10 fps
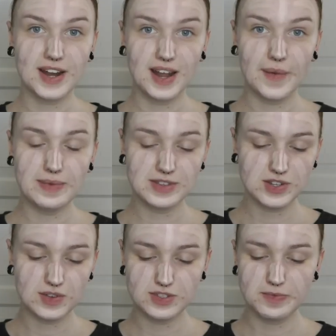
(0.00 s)
right now I'm
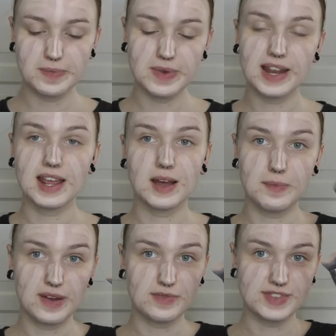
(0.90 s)
just going to be blending out
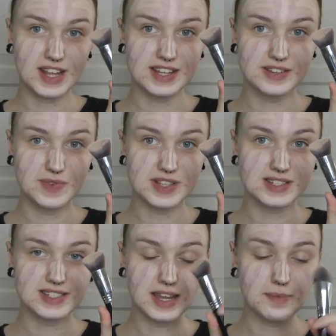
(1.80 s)
my foundation with
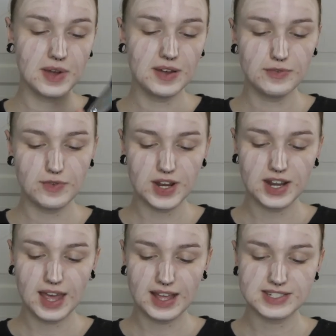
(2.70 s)
the Sigma
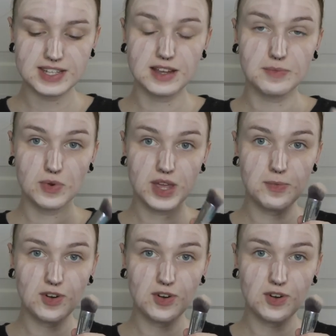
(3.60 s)
3D HD Kabuki